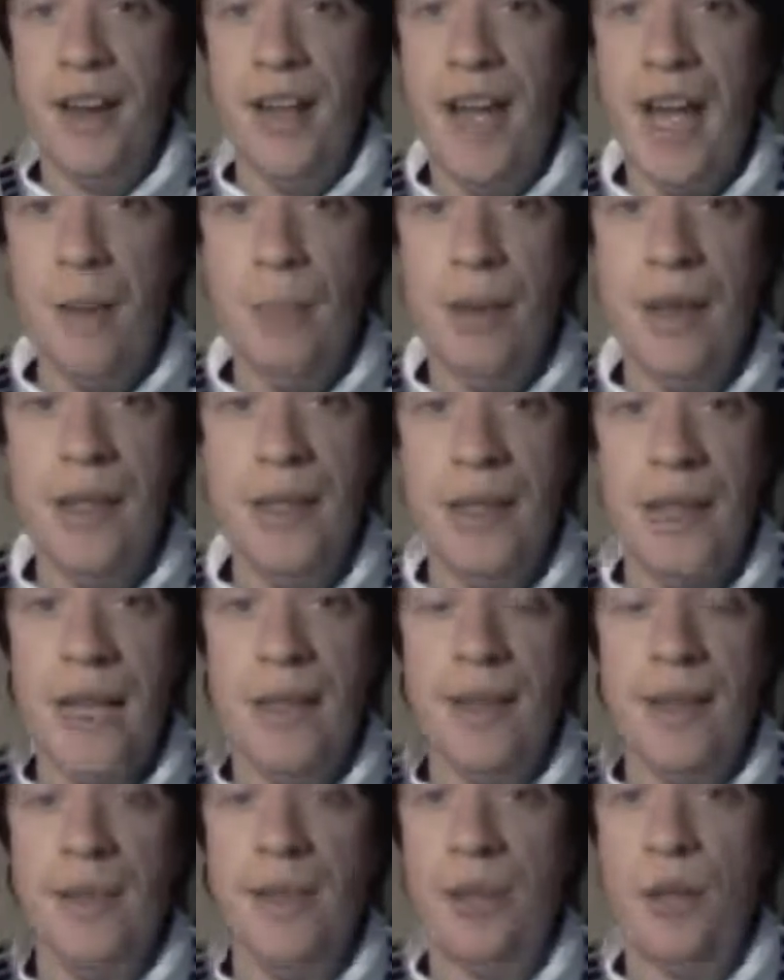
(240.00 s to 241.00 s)
going to happen at the
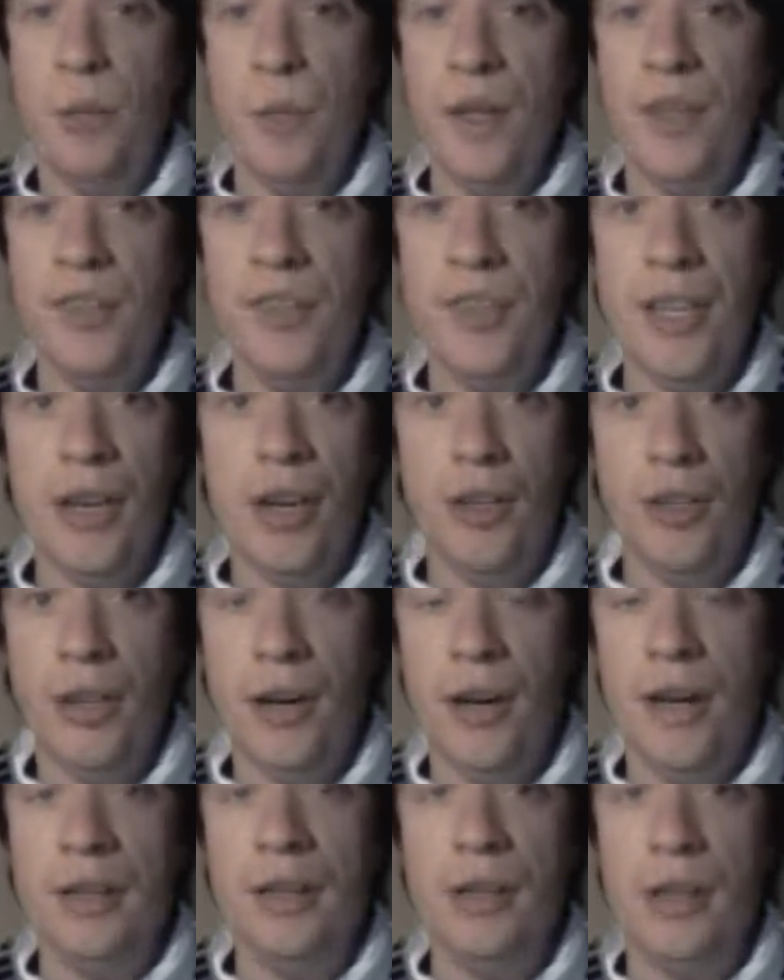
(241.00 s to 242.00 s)
end. There's a twist that I
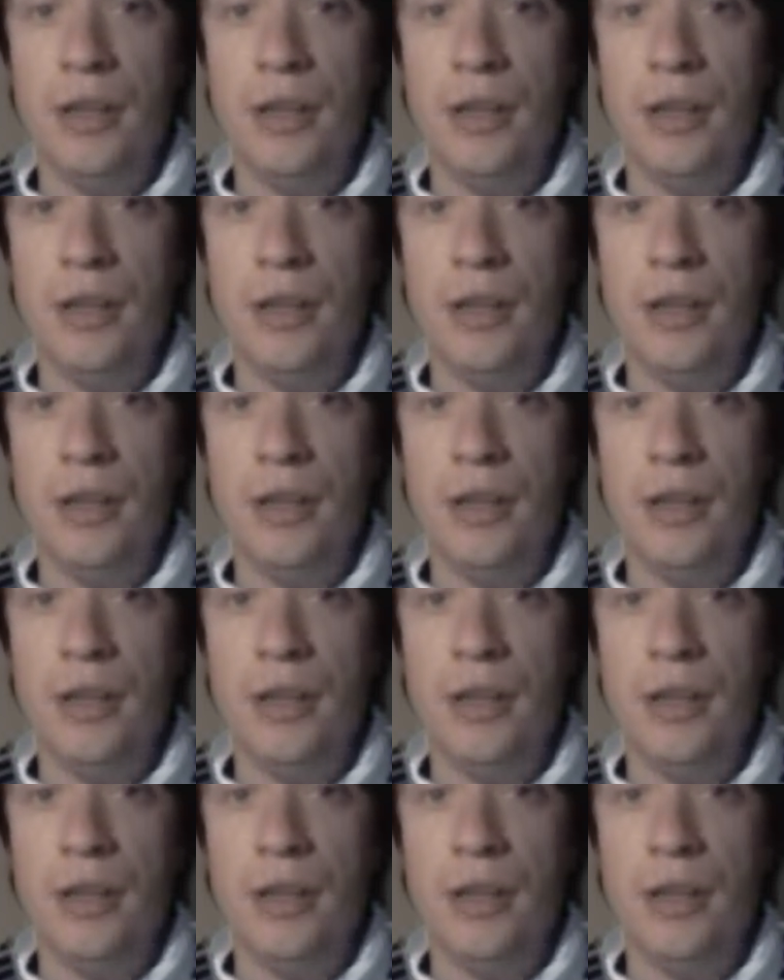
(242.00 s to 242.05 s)
liked.